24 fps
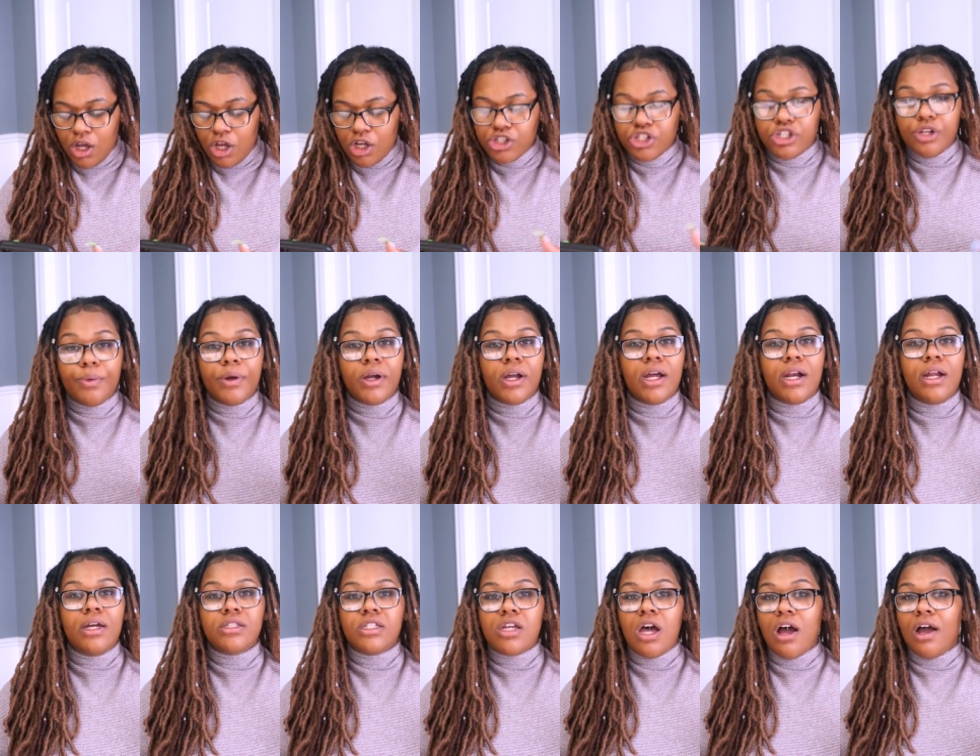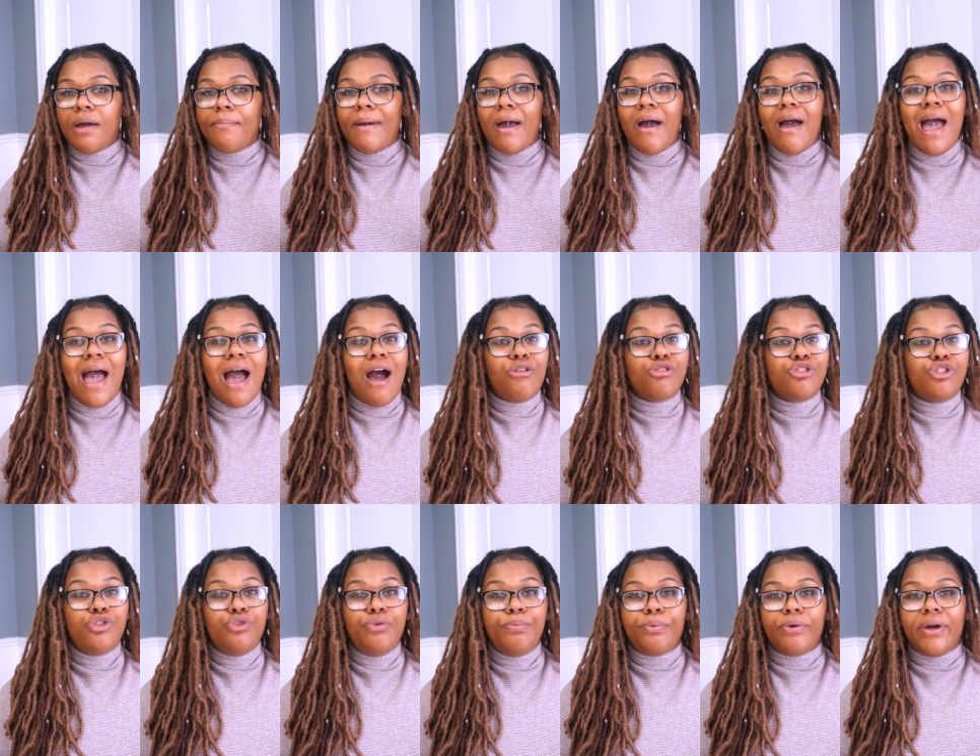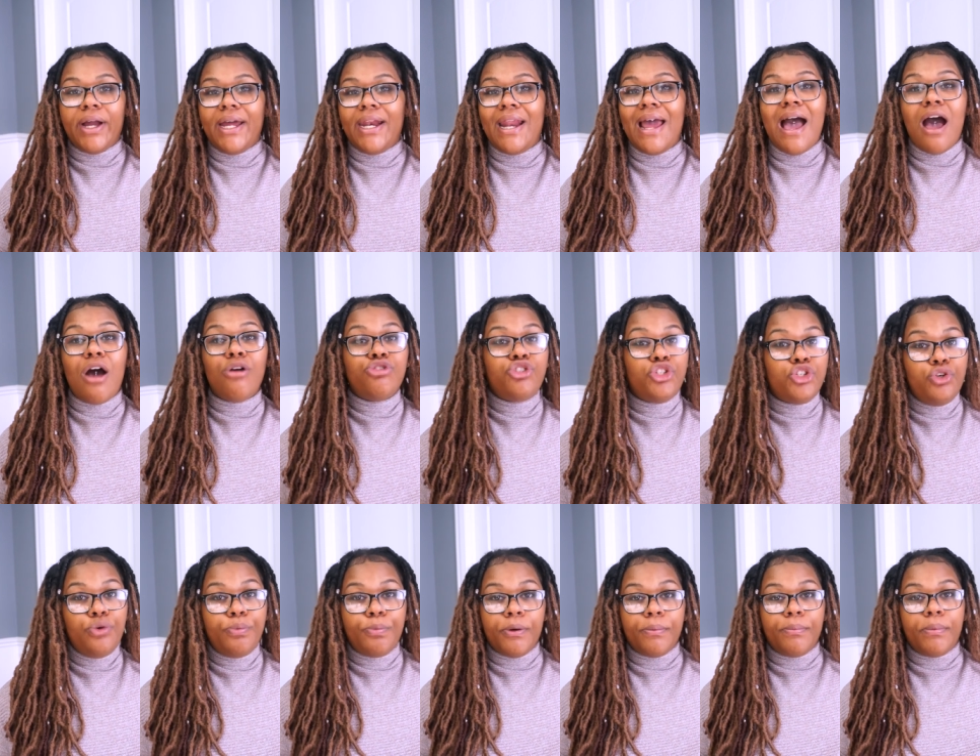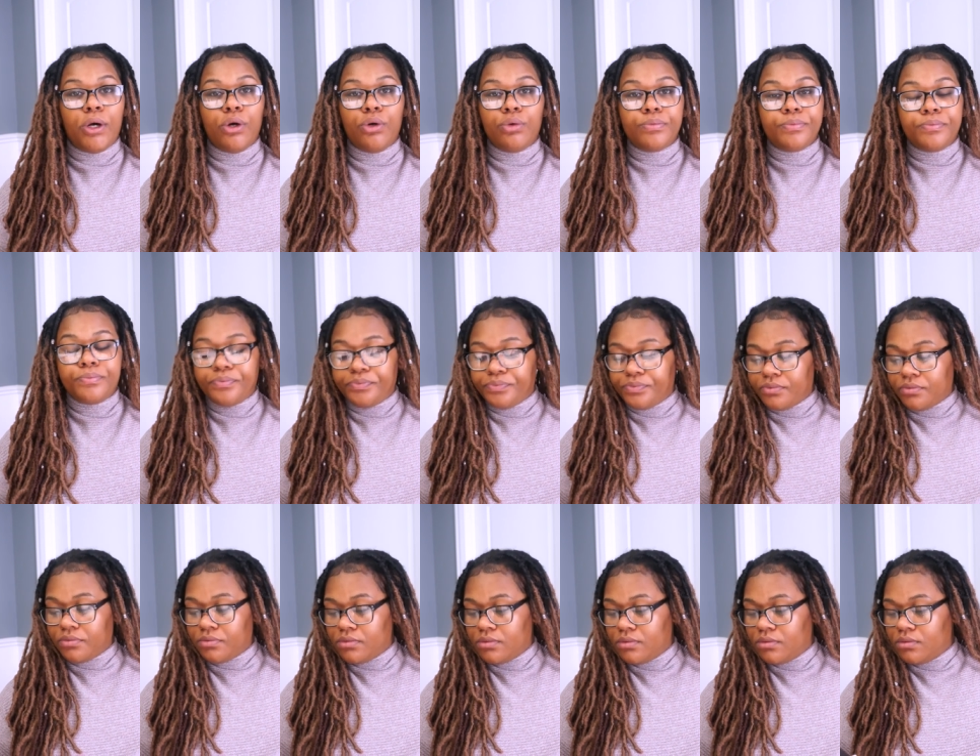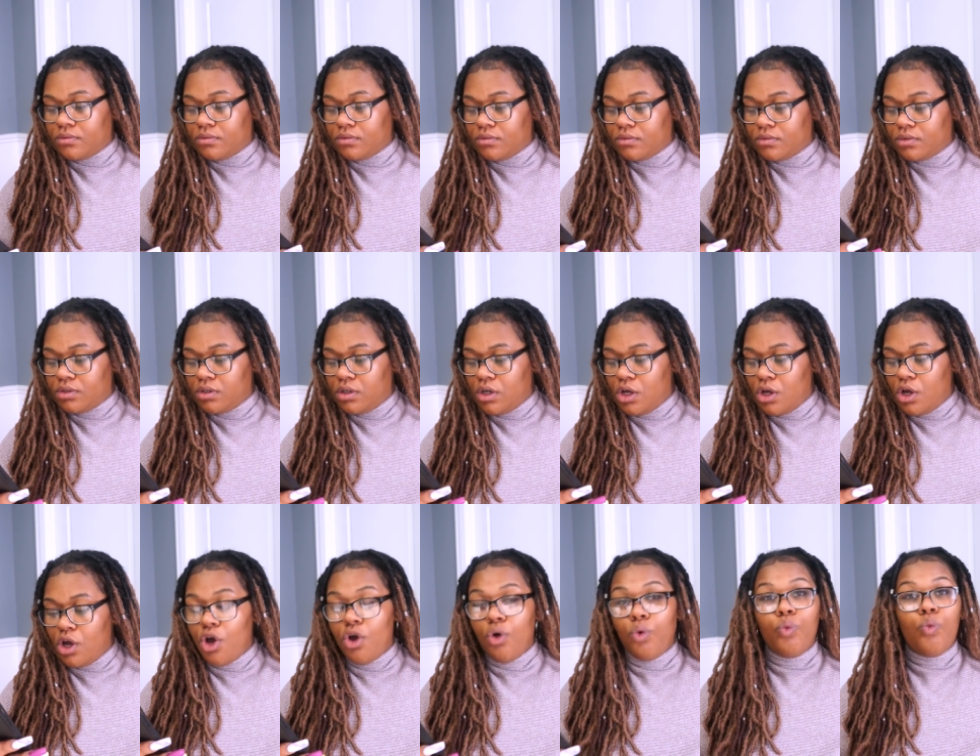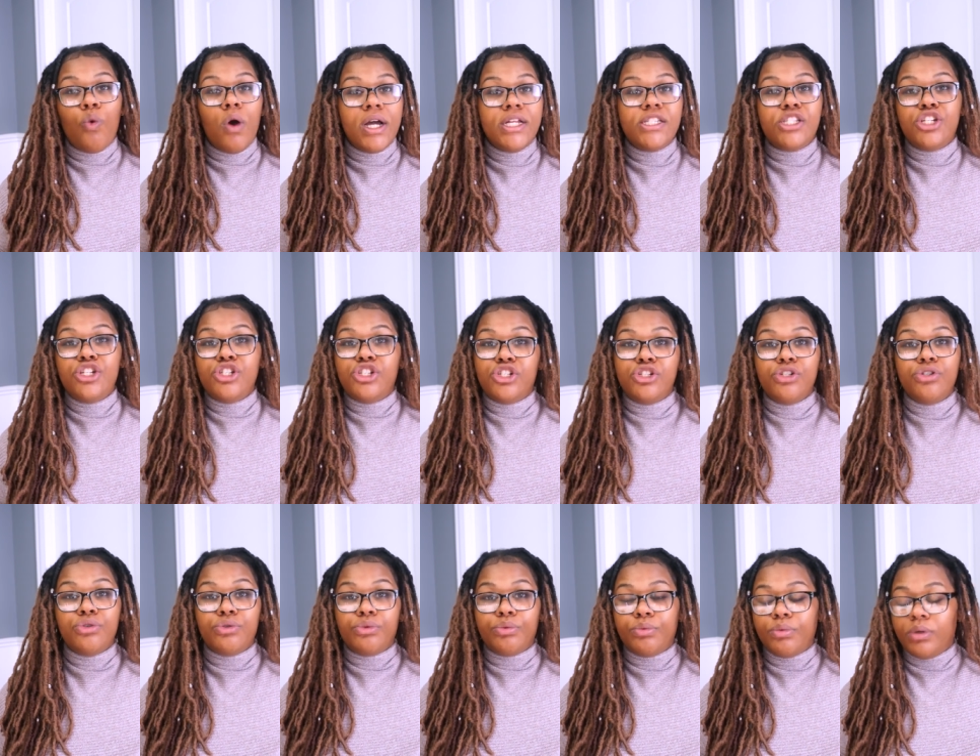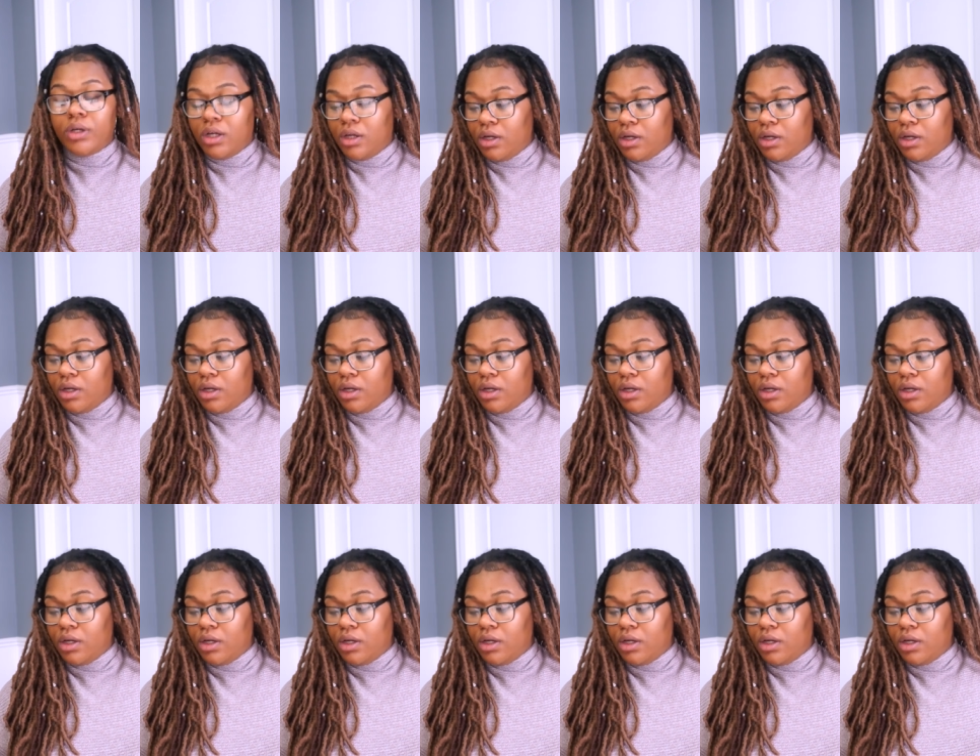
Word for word: So we're gonna talk about how to brand, how to promote, what to do,